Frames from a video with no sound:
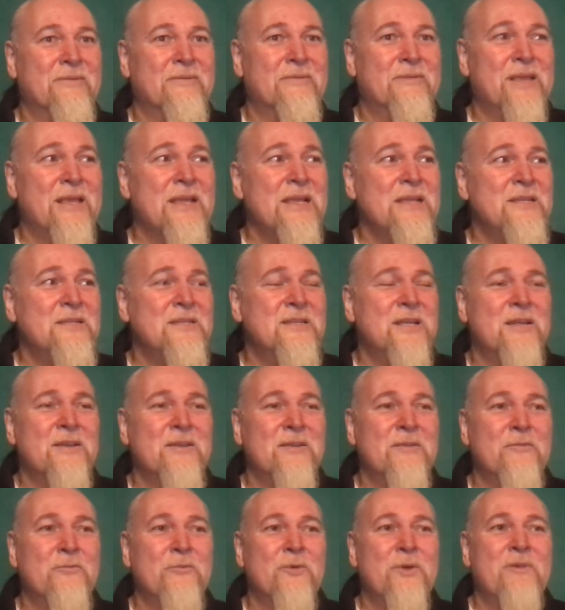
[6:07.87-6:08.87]
Things that
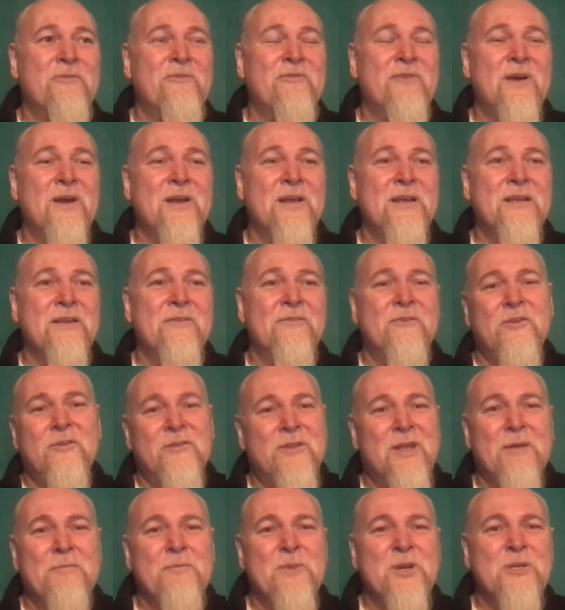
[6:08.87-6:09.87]
we find
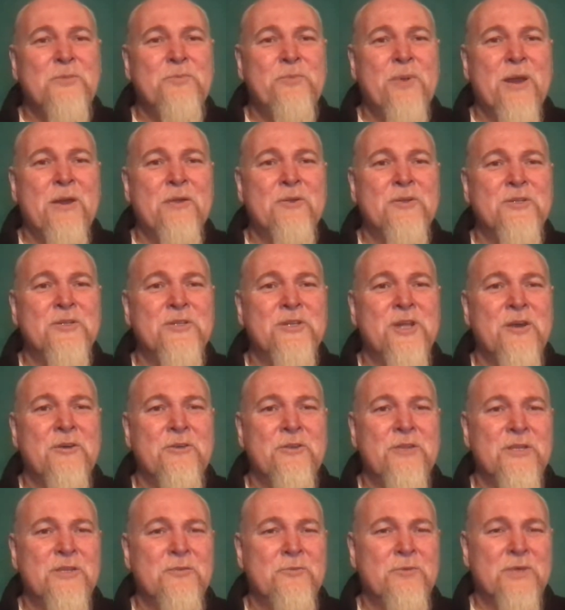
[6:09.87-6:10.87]
difficult. Most parents know
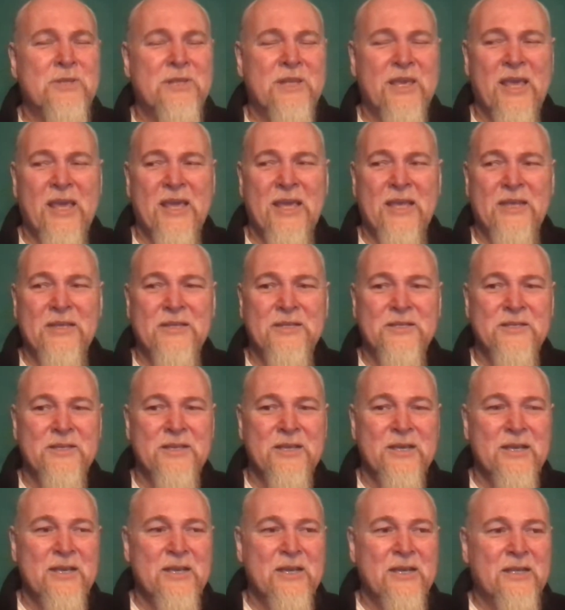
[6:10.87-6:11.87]
this with kids.
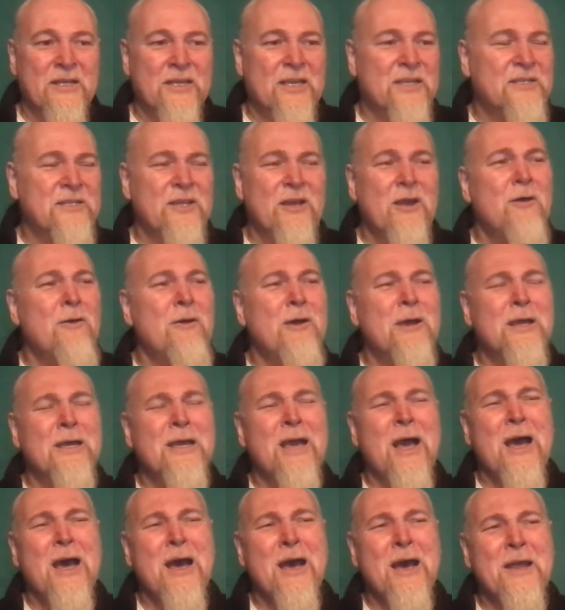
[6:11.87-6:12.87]
Kids say, oh, I
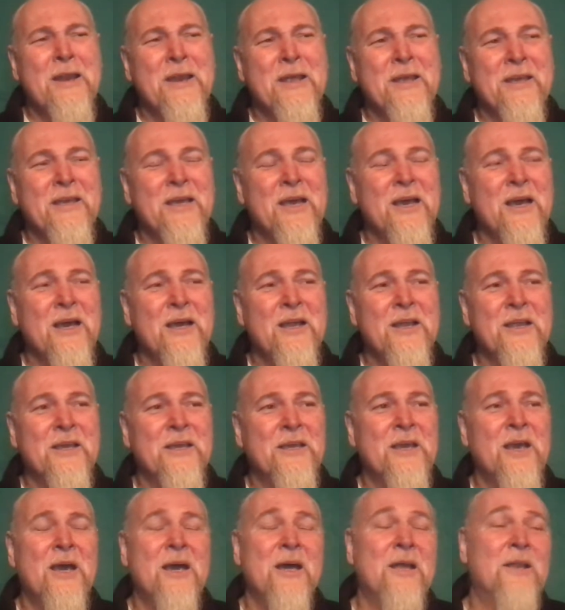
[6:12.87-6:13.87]
can't.
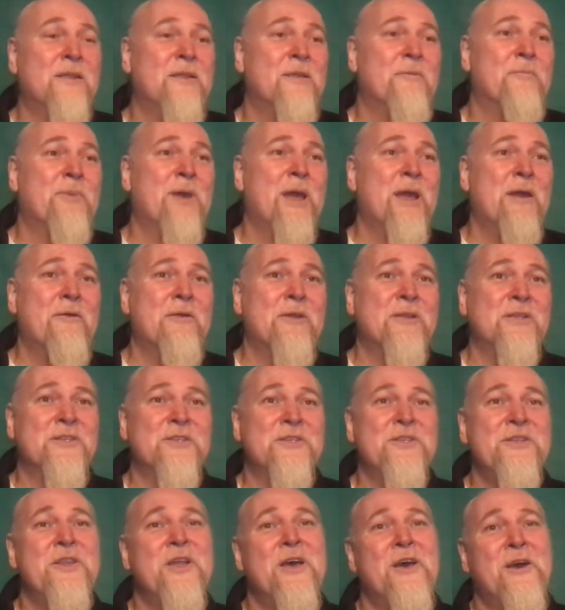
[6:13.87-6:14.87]
And the parents
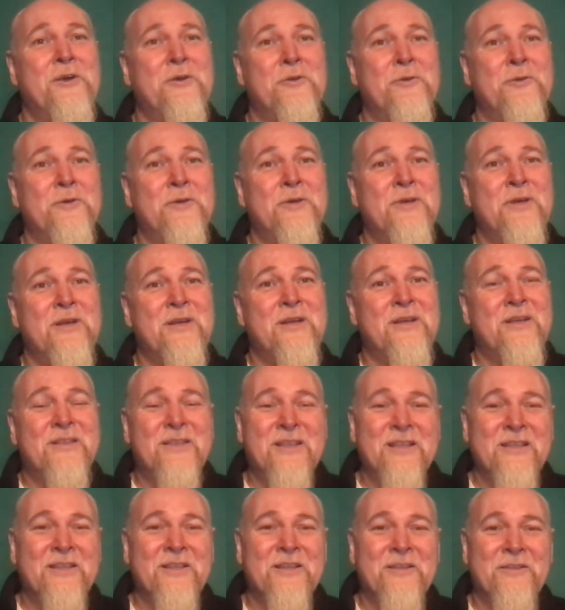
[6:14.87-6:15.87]
know
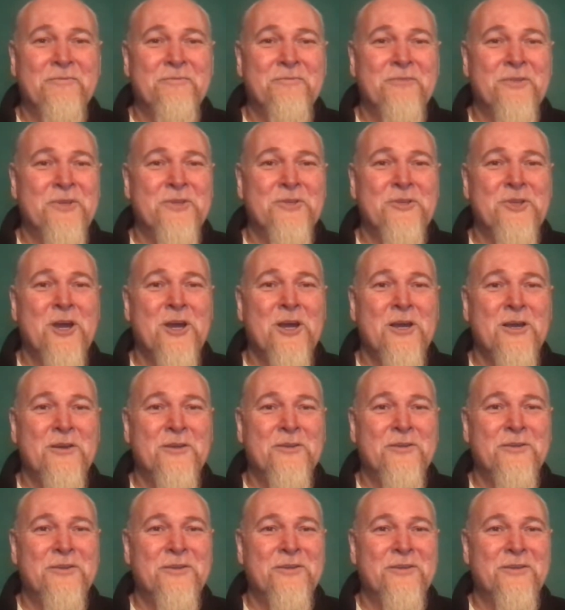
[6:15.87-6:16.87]
that the
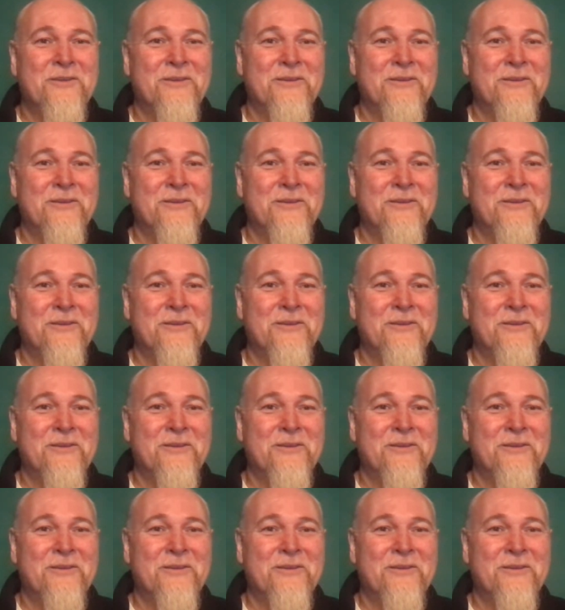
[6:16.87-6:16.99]
child,